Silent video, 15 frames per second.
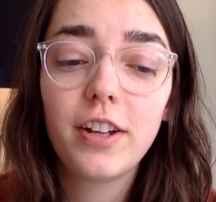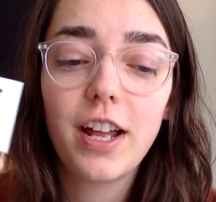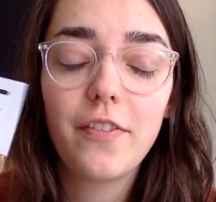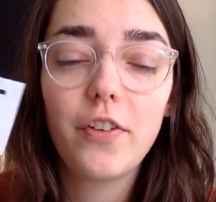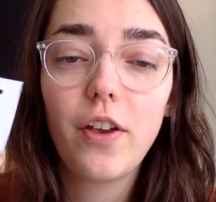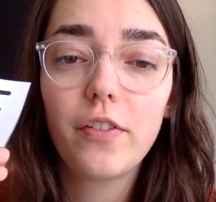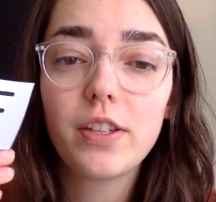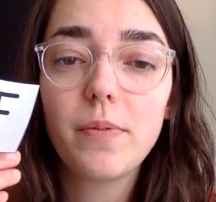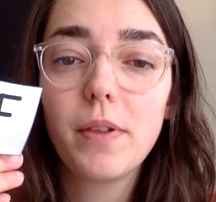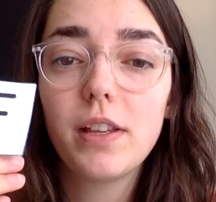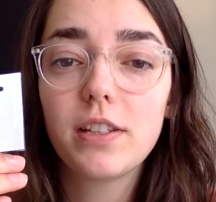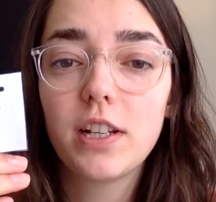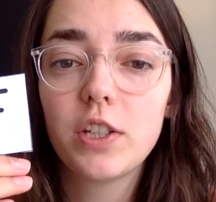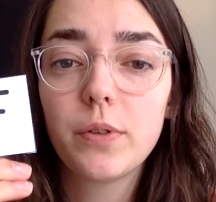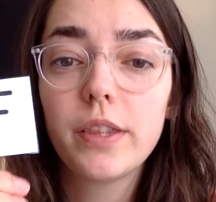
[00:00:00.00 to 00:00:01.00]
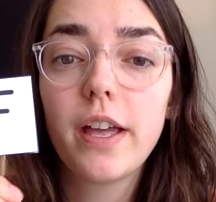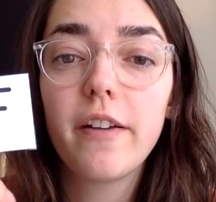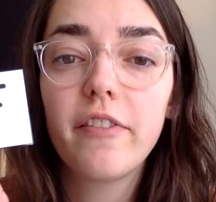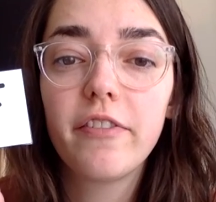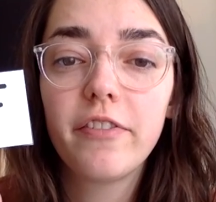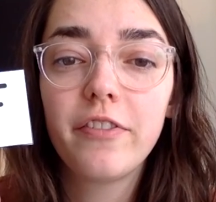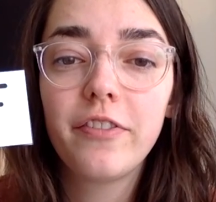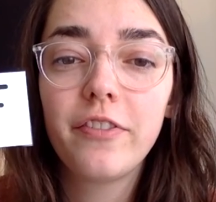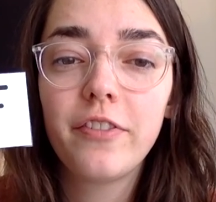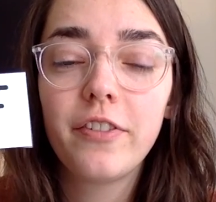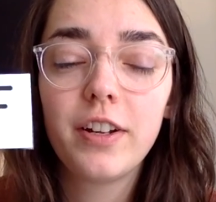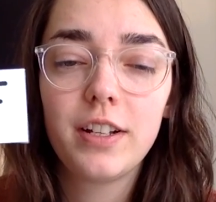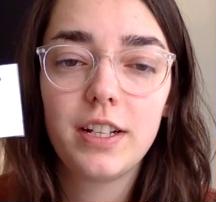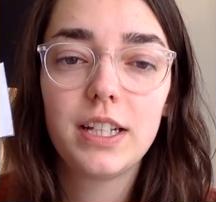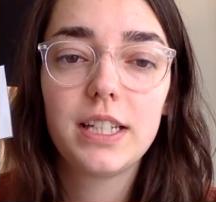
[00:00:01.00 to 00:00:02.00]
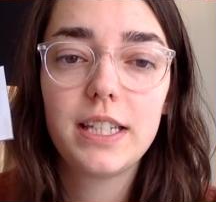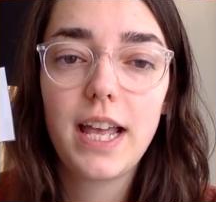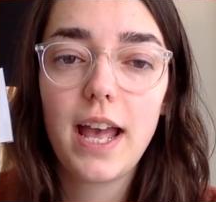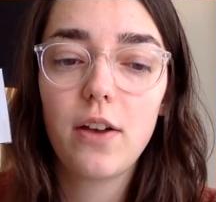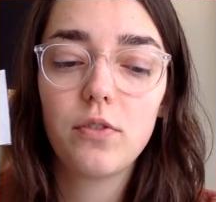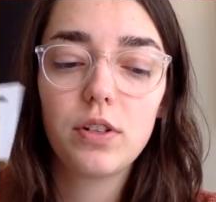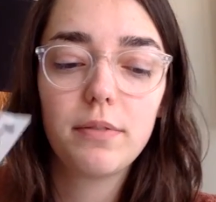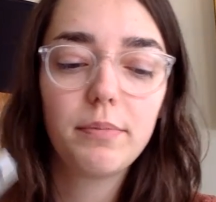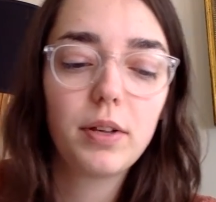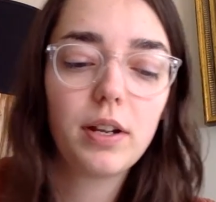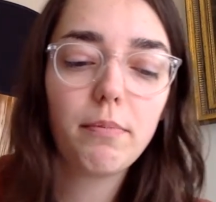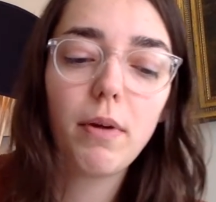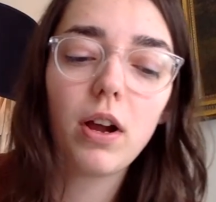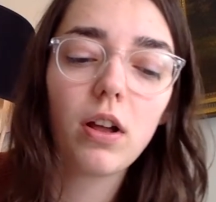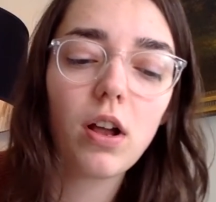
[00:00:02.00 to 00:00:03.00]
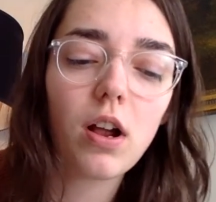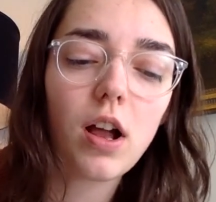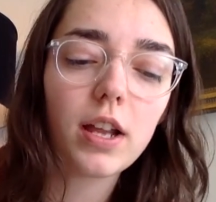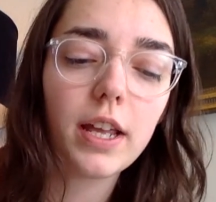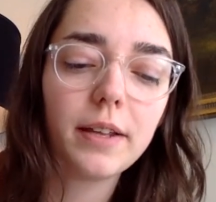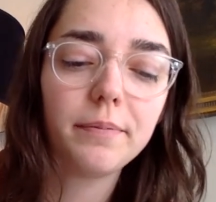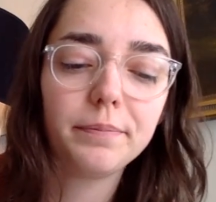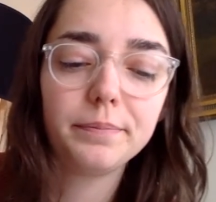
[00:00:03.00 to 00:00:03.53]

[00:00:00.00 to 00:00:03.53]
If you have something that starts with the F sound, put a marker on it.